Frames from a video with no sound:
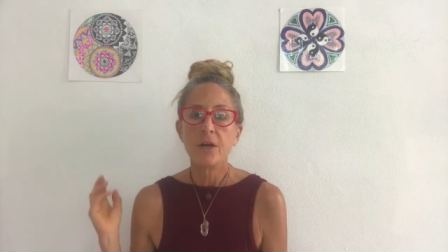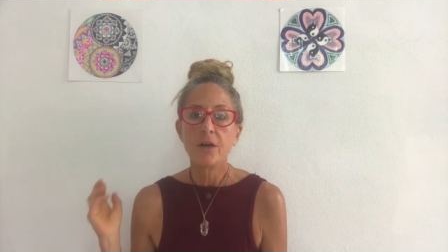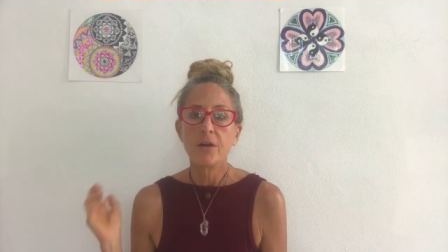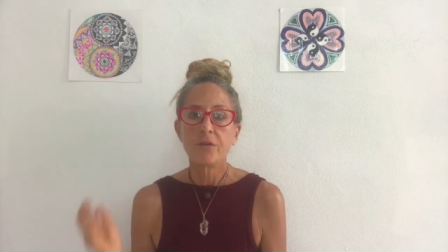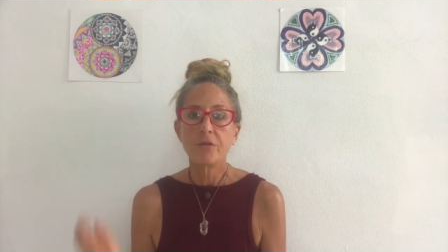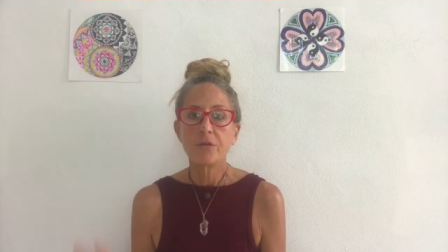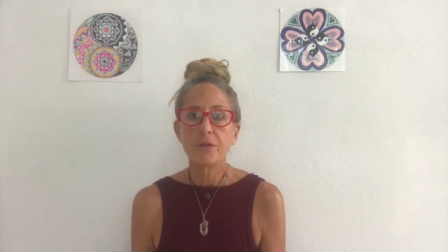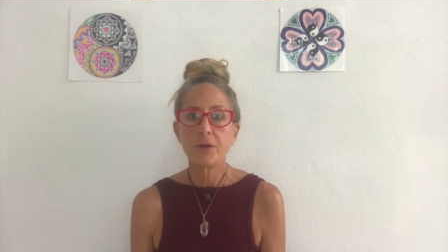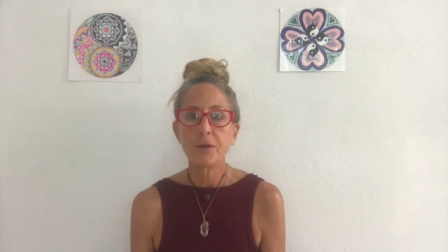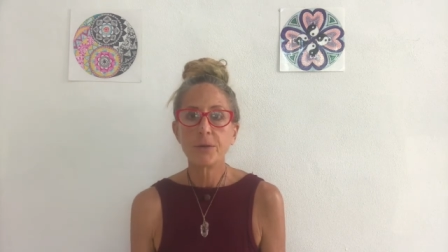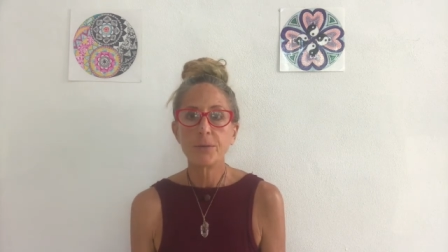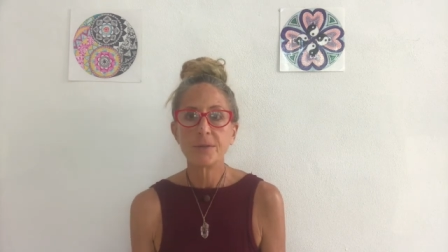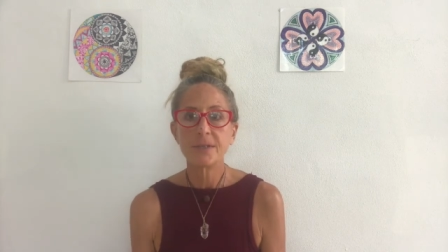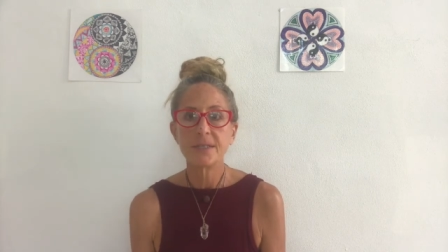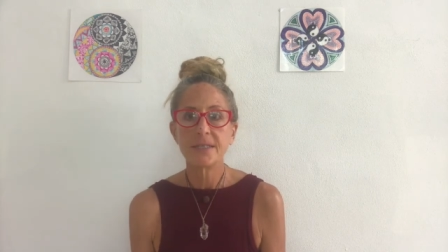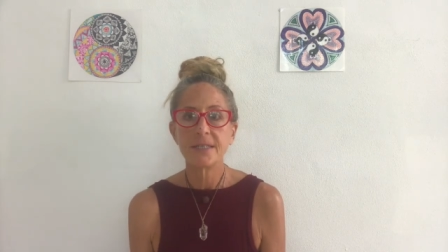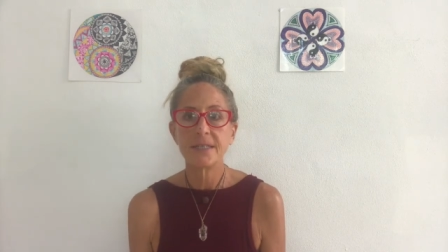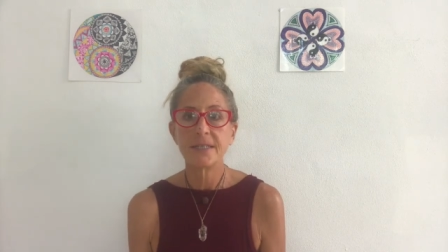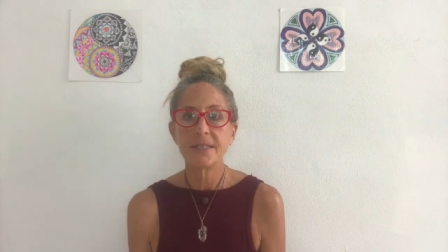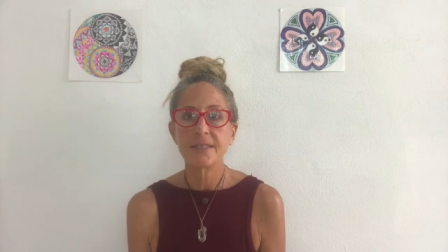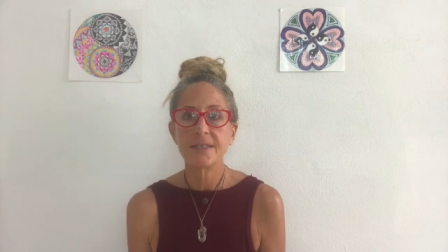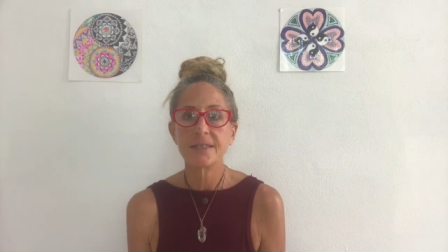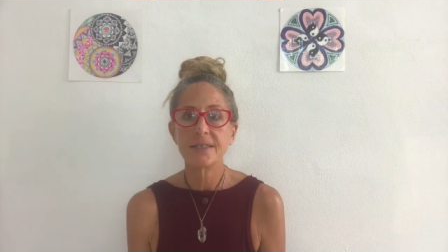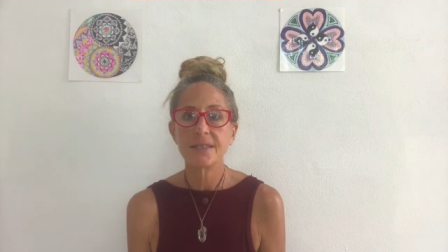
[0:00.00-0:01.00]

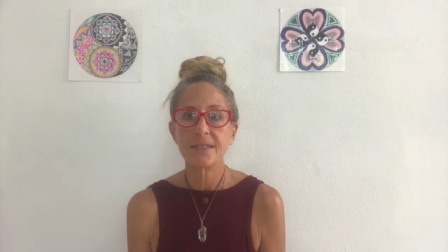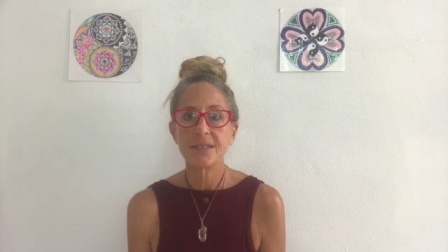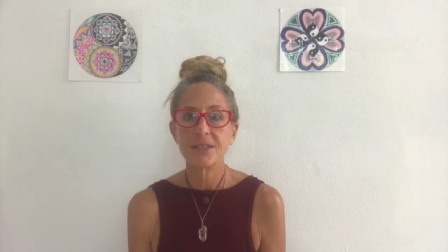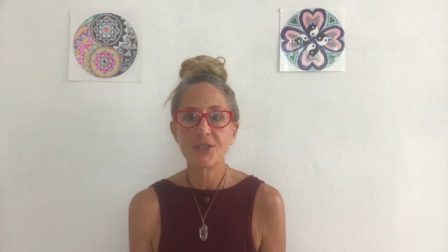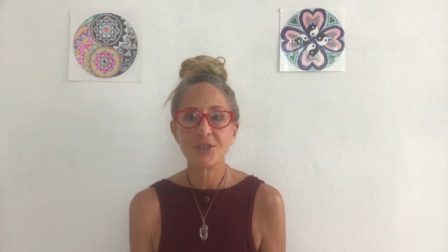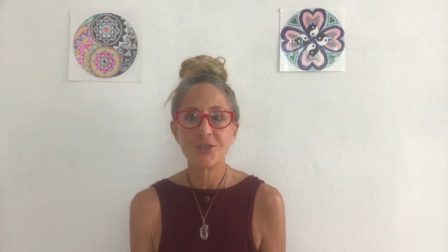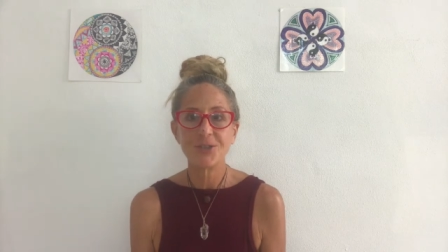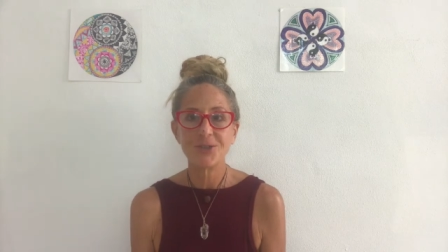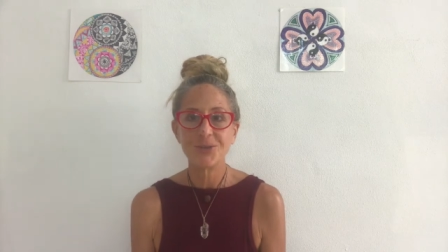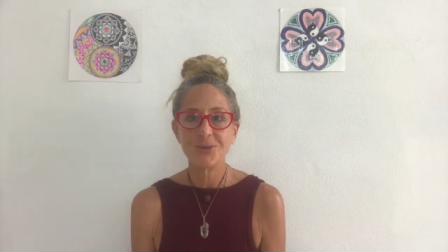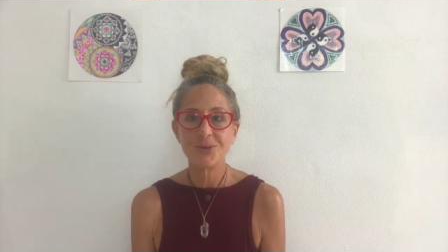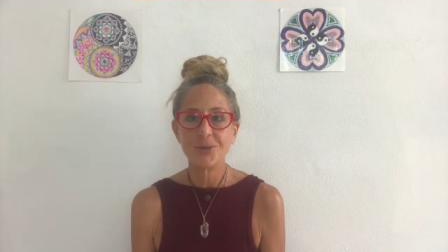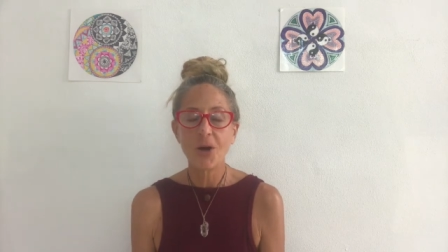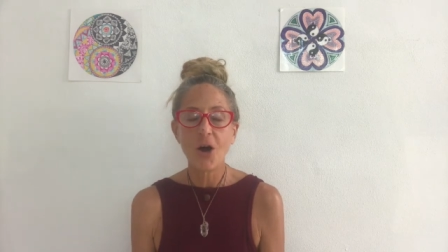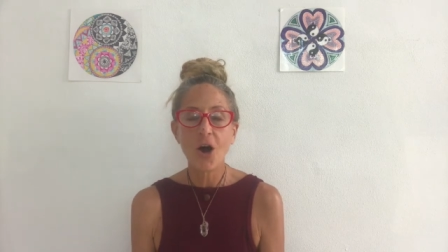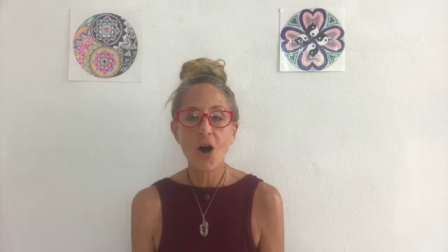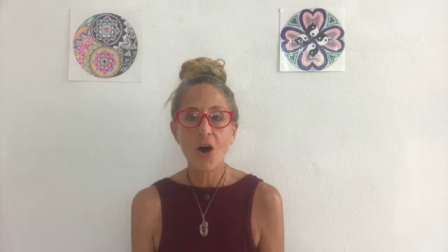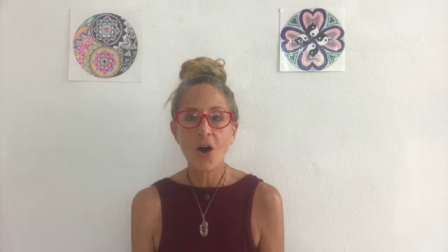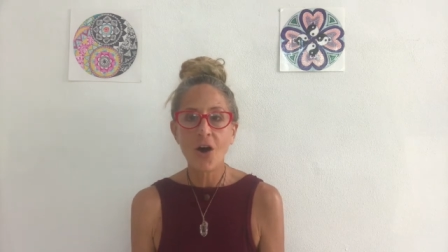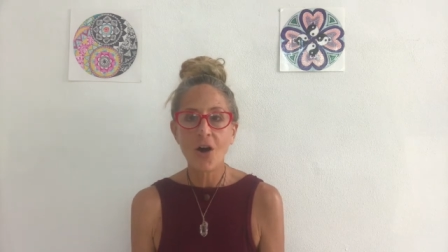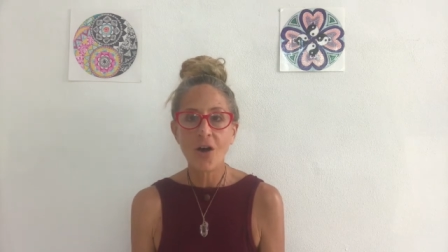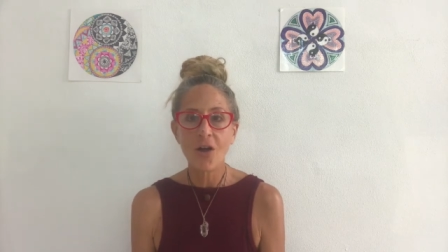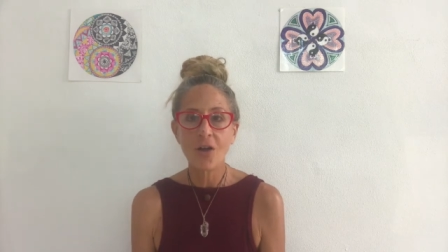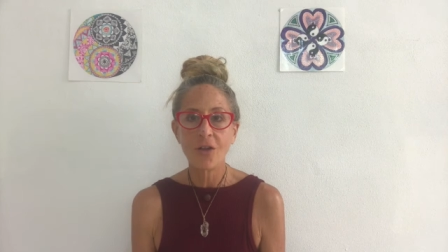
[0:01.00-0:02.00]
frequencies to
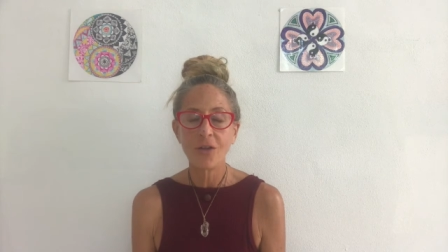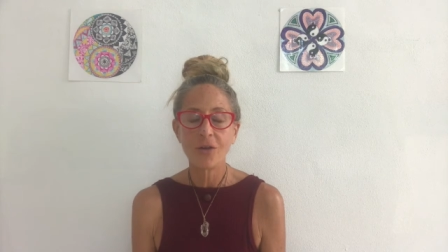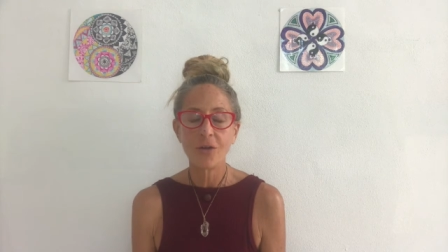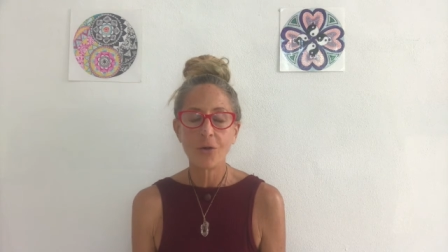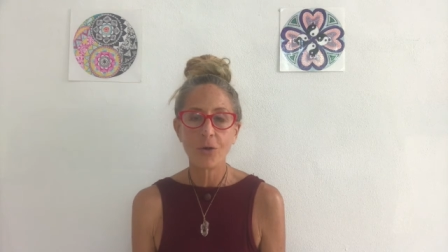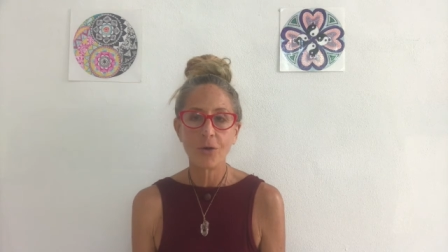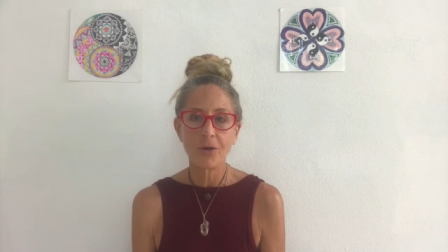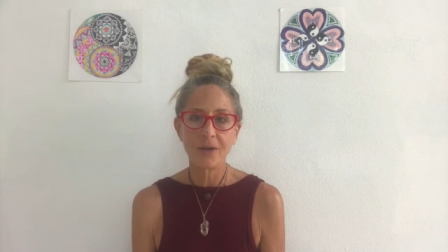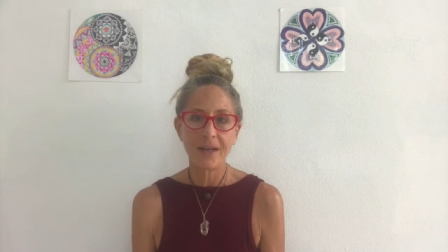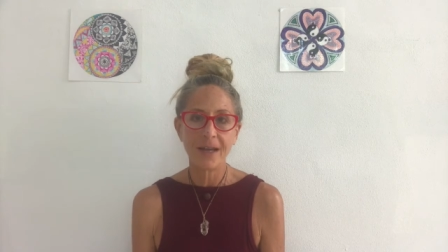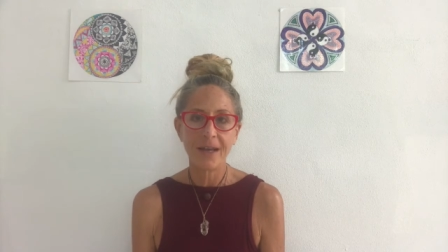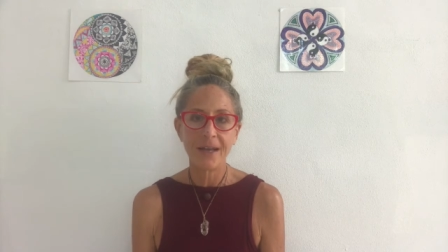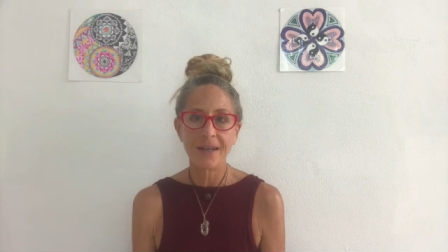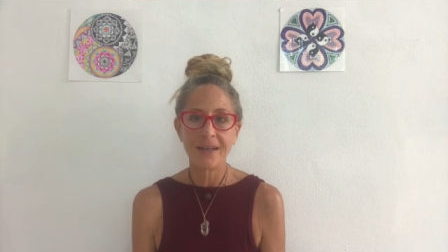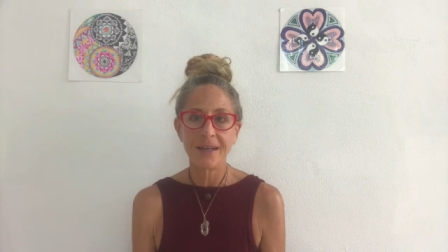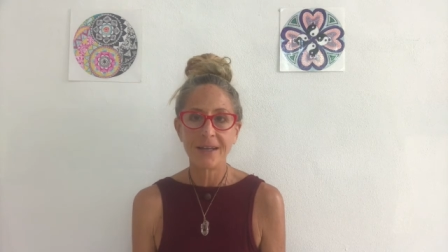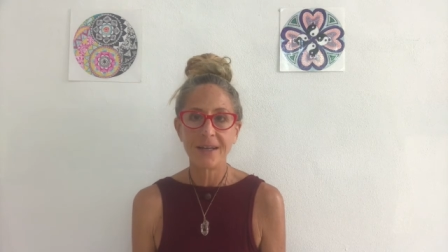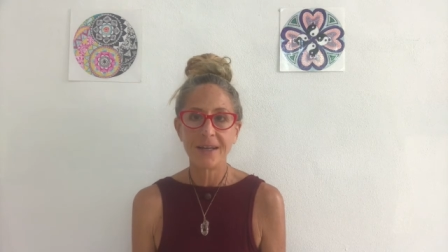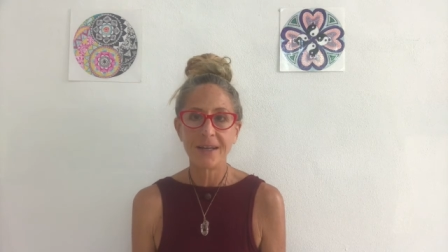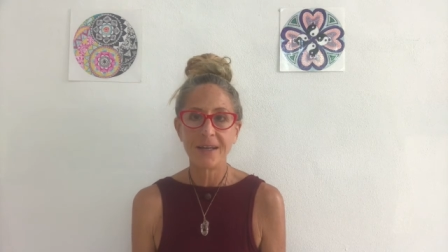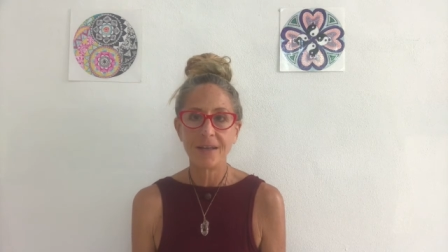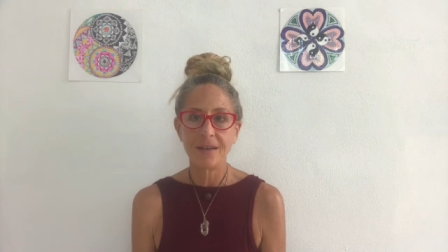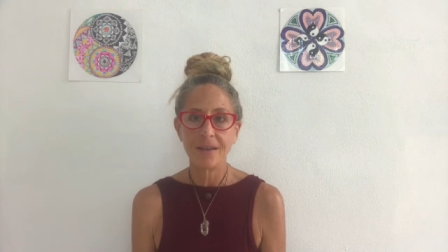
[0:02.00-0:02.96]
all organic and